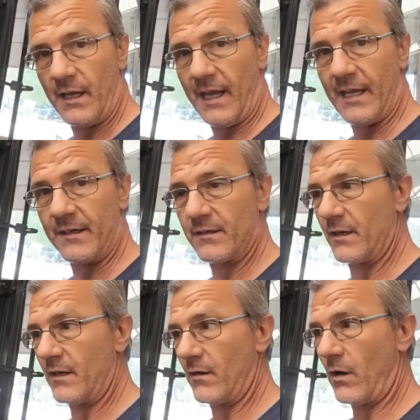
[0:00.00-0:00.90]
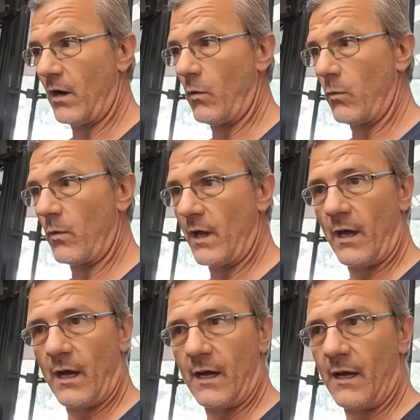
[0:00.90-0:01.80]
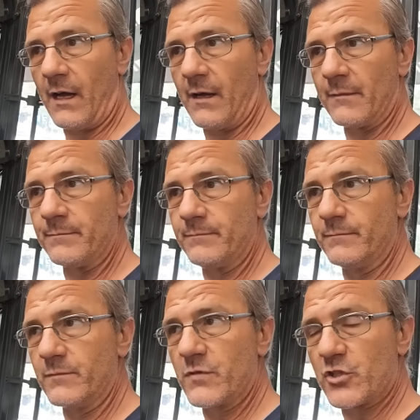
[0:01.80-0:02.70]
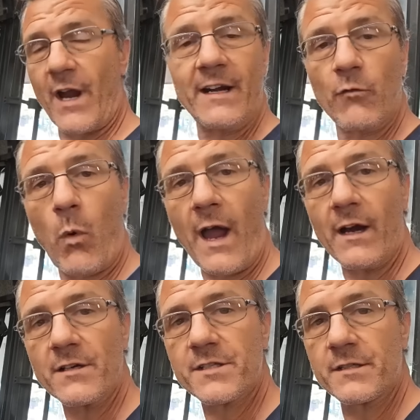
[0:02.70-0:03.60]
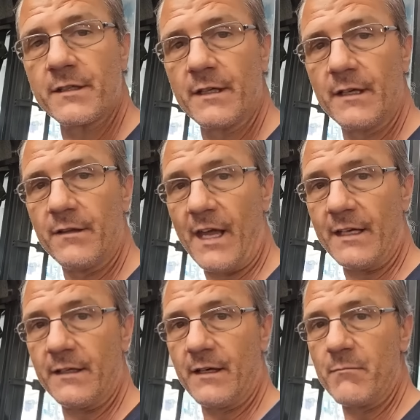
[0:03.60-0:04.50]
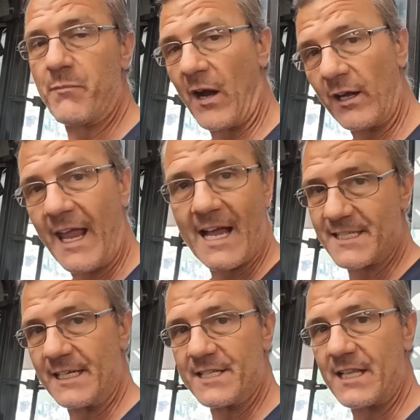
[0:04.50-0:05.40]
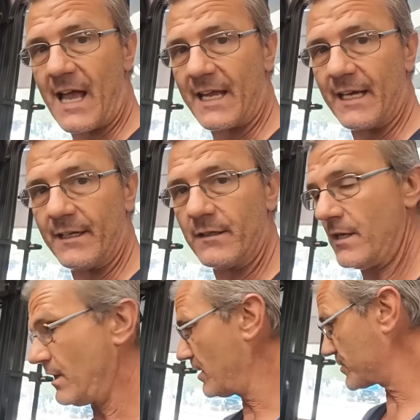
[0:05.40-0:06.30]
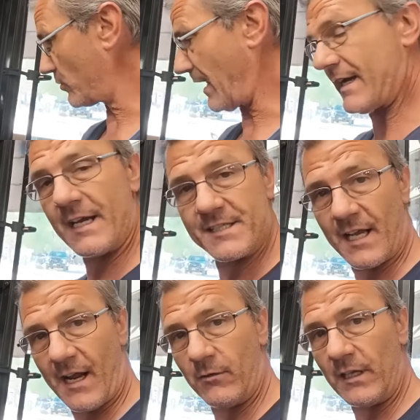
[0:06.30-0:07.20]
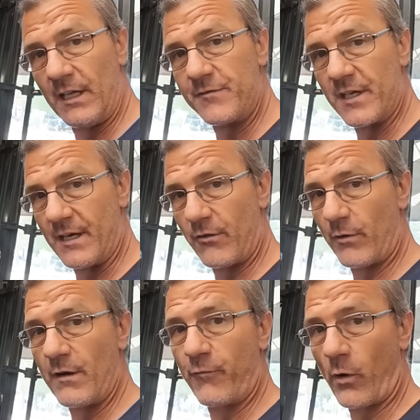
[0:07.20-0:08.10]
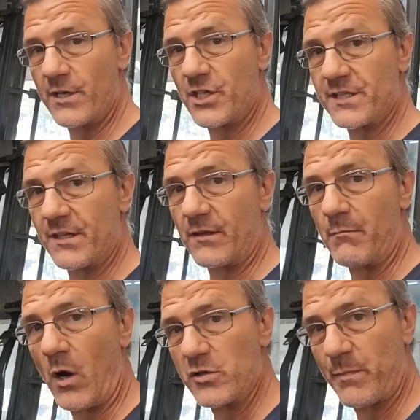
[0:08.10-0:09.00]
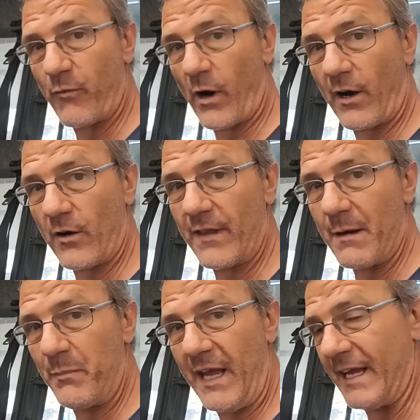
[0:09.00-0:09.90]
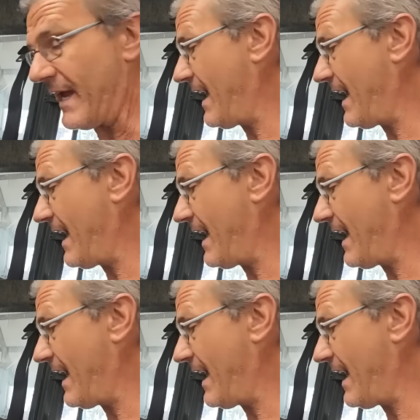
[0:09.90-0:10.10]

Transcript: in a strand of wires that barely has any slack in it. So like I said, I only lifted it 3 or 4 inches at the most before I heard that ping.